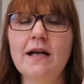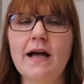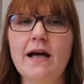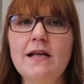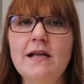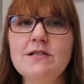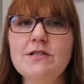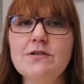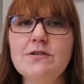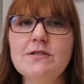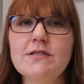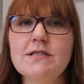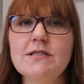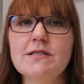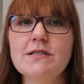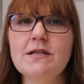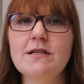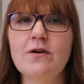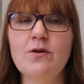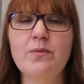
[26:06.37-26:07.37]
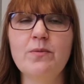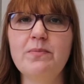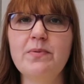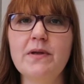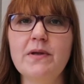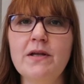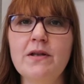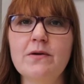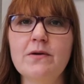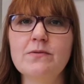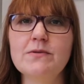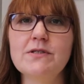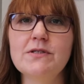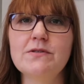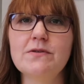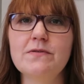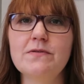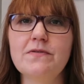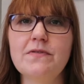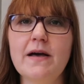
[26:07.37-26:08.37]
And it uses up, you know,
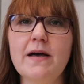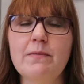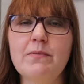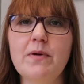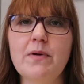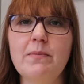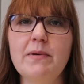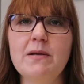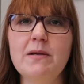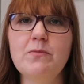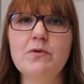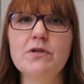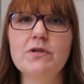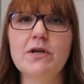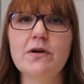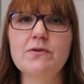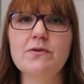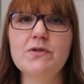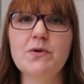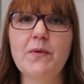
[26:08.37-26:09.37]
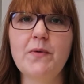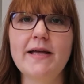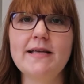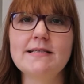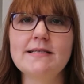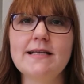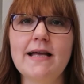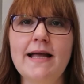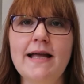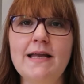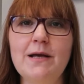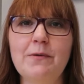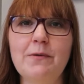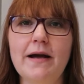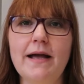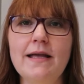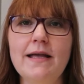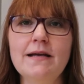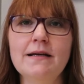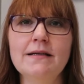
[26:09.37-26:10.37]
stuff that probably would go to waste
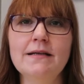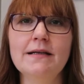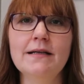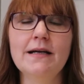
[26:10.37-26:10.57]
anyway.